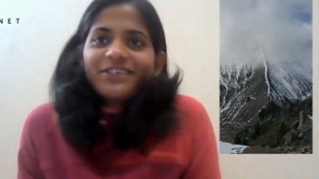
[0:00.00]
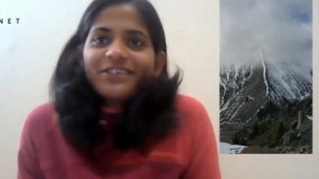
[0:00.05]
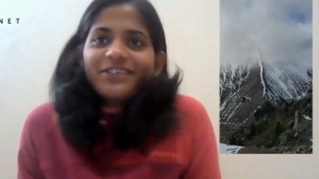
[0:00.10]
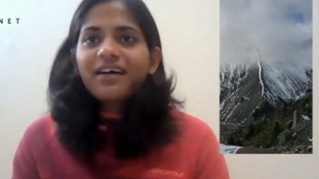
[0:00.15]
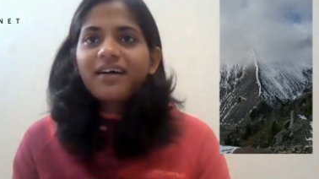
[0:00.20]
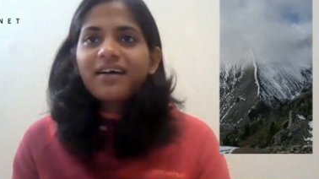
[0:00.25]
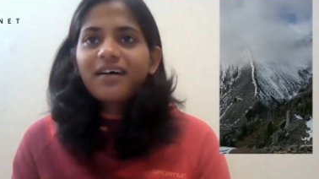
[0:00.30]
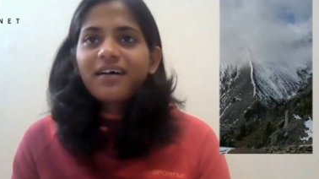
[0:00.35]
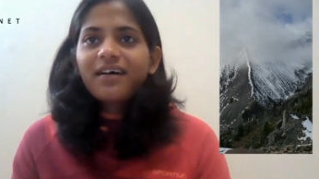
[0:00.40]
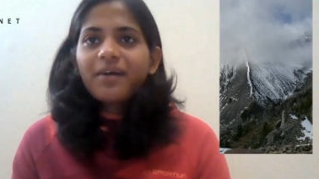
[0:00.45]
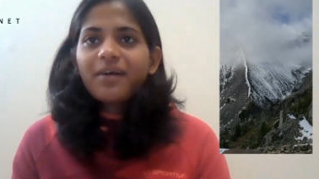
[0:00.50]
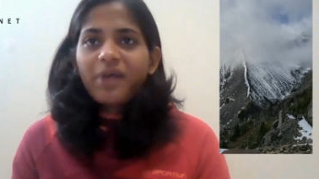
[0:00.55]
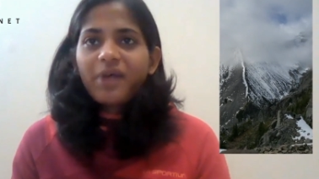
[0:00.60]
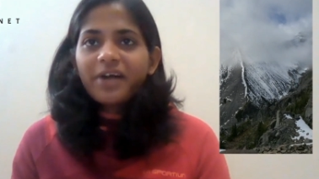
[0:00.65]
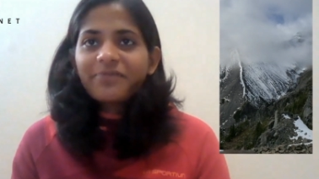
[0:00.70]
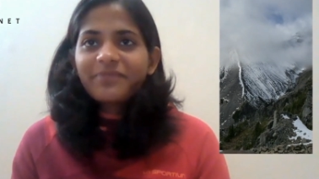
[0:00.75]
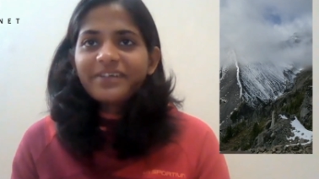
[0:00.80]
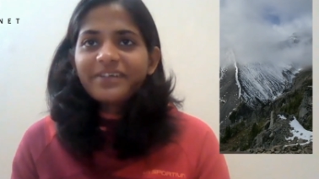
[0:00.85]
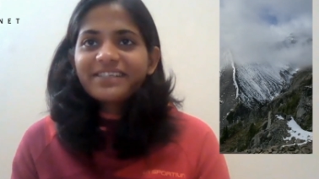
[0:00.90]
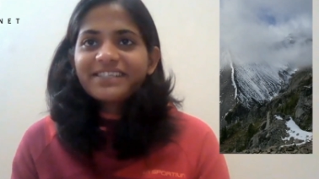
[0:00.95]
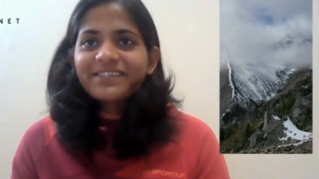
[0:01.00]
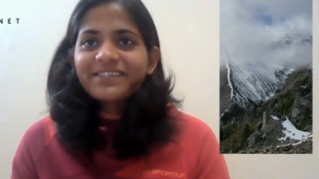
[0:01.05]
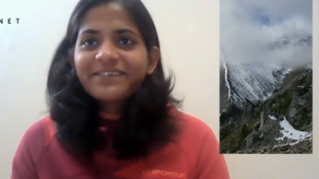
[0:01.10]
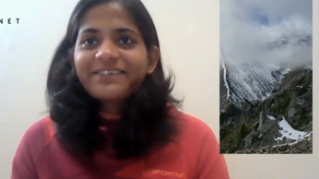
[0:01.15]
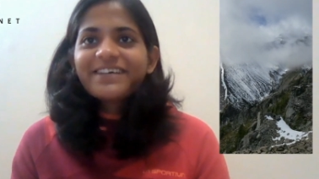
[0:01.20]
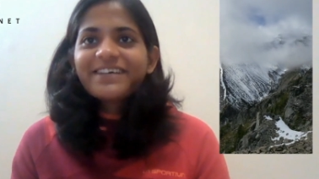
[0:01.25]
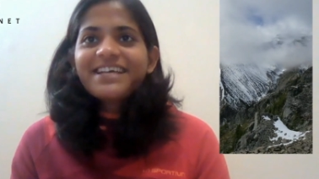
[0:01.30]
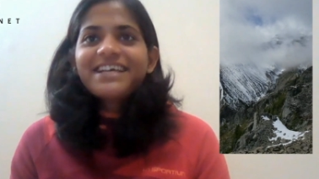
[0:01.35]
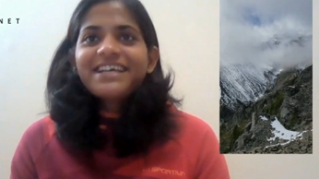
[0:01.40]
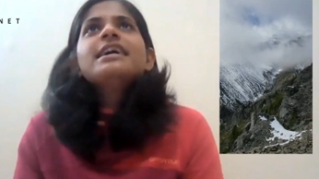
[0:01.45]
apartment.
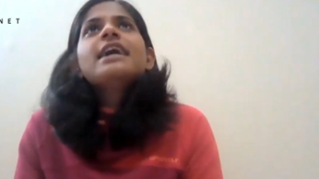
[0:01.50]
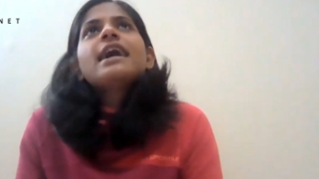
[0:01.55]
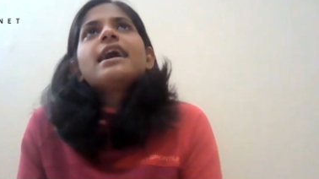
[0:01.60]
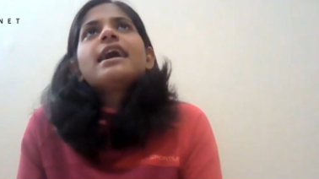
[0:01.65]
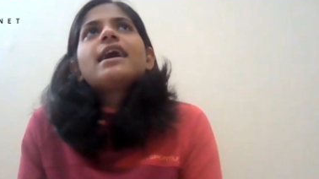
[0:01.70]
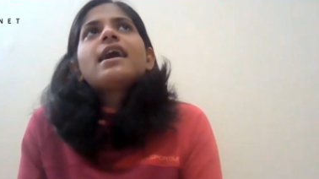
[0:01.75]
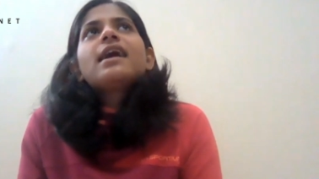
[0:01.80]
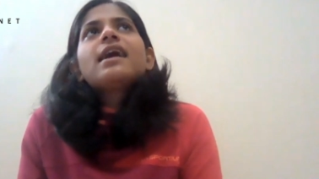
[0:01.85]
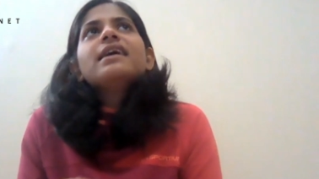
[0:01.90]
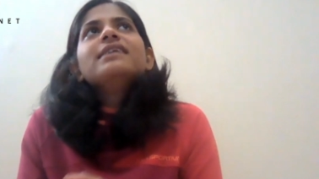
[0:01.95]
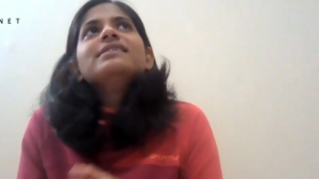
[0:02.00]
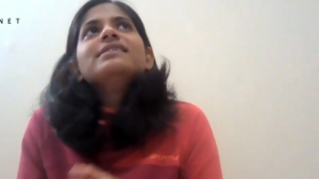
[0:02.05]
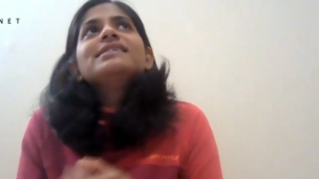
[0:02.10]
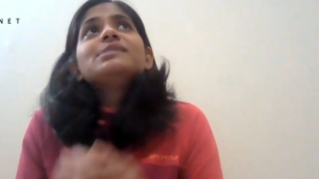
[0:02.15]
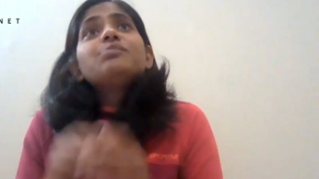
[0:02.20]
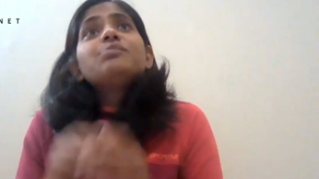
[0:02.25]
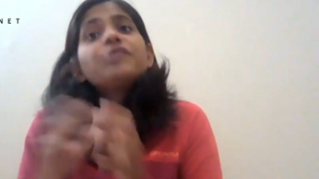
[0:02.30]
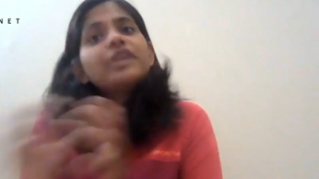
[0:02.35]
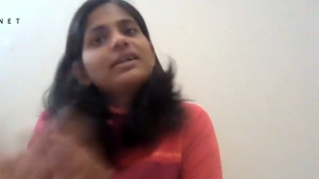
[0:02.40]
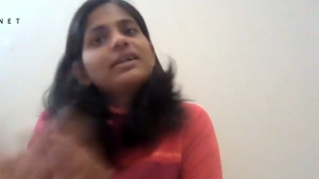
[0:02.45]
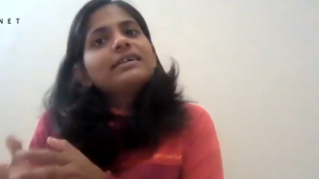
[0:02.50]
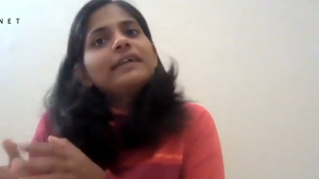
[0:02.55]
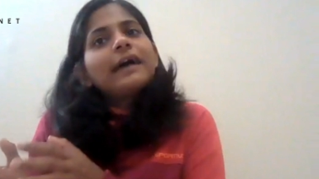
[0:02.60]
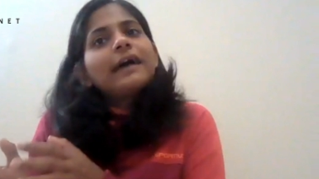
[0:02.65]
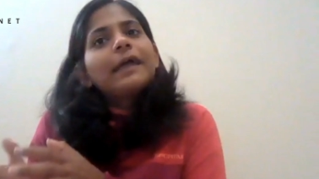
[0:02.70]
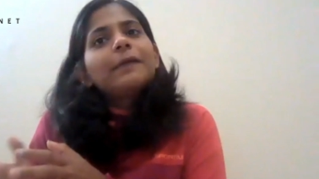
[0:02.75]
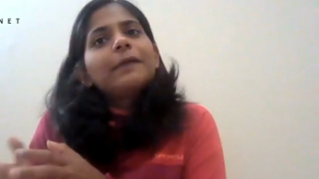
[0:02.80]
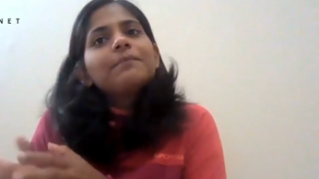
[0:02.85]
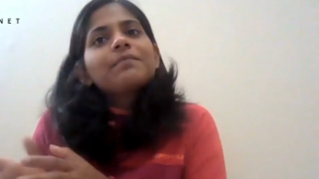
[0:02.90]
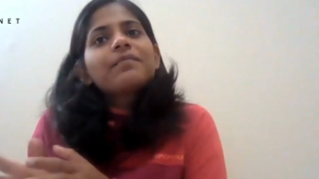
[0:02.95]
So in
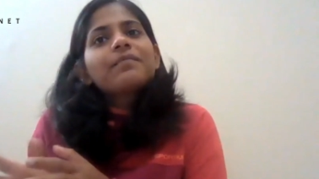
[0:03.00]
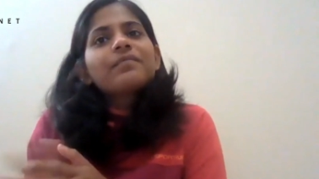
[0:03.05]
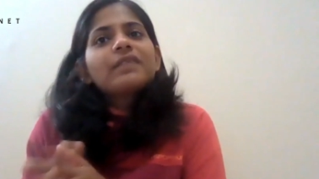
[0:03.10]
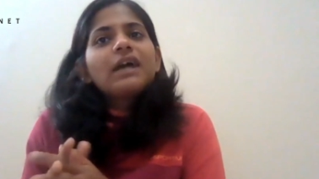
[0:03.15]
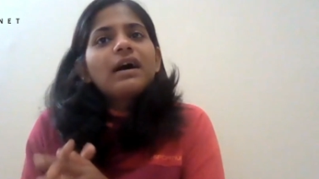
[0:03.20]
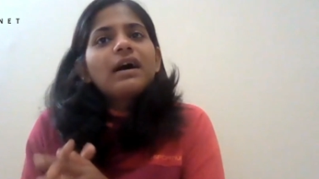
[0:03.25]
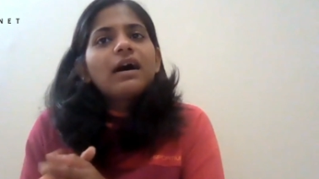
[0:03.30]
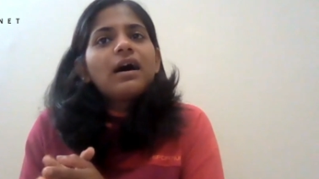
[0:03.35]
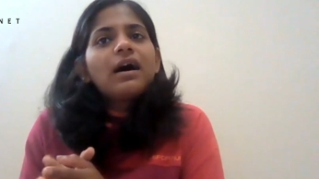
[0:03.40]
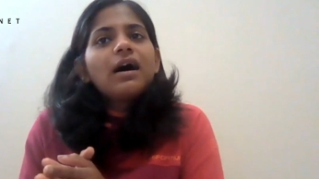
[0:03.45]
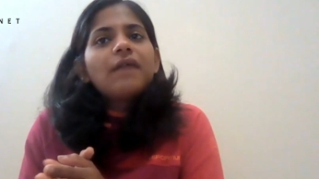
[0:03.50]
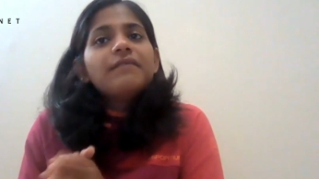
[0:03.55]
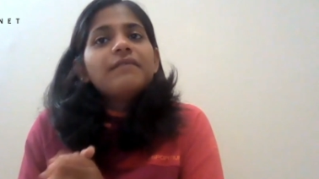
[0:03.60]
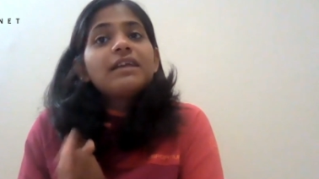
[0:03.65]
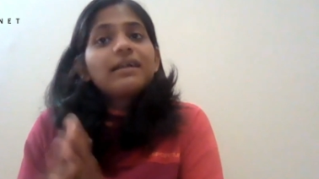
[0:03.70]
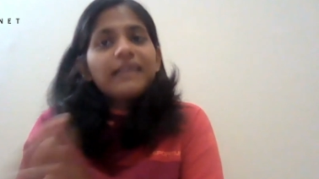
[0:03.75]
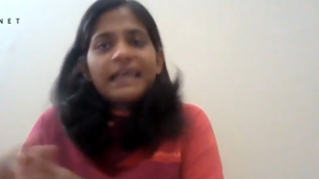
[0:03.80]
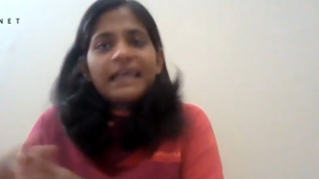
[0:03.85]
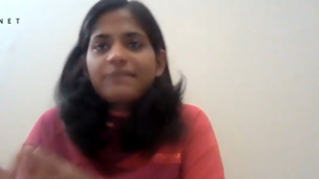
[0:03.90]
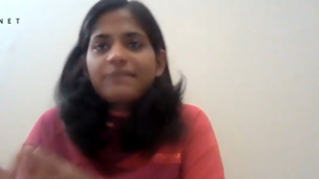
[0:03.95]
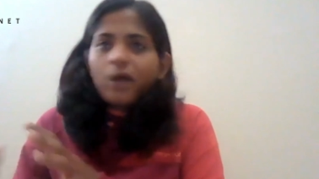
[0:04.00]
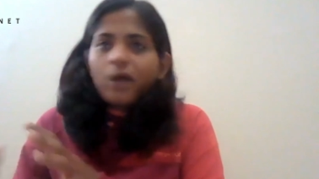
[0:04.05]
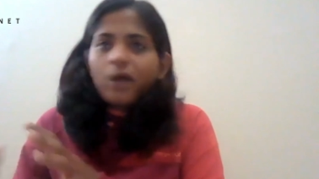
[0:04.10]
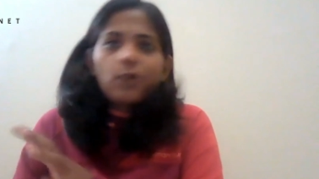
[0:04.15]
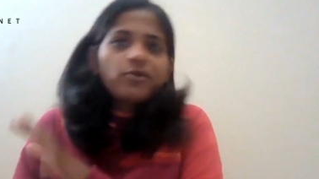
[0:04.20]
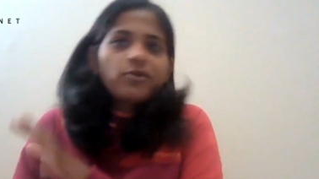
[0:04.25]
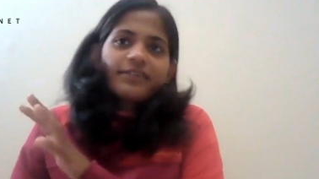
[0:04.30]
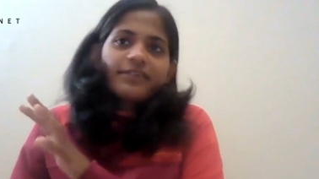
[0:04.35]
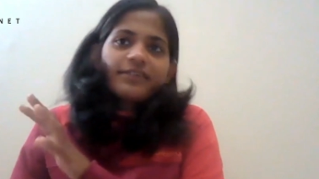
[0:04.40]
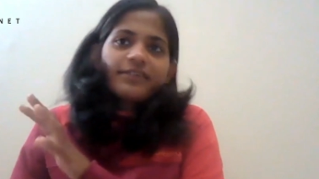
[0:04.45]
springtime we climb
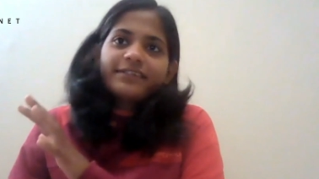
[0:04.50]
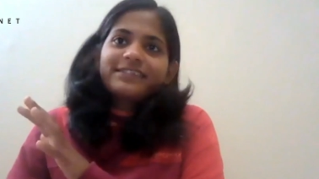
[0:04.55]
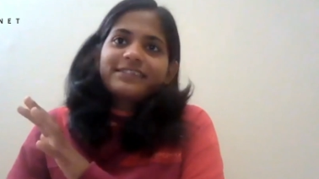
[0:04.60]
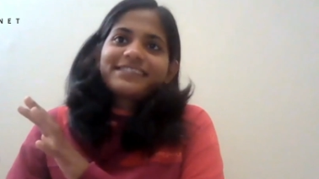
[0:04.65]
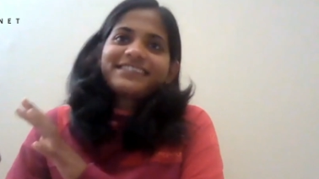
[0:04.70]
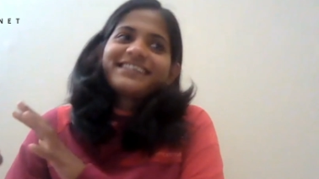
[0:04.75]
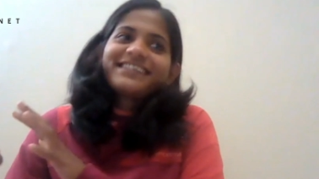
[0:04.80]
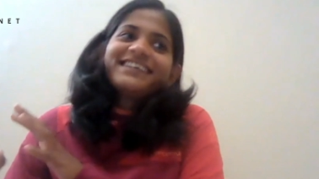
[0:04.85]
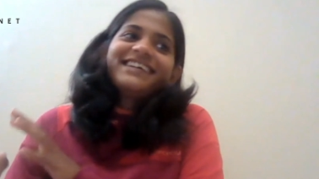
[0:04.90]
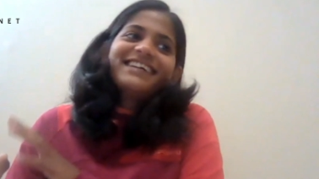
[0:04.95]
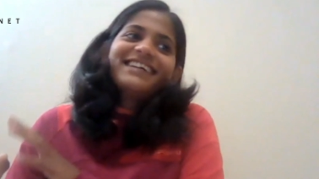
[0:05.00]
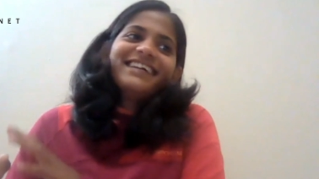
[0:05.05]
mountains.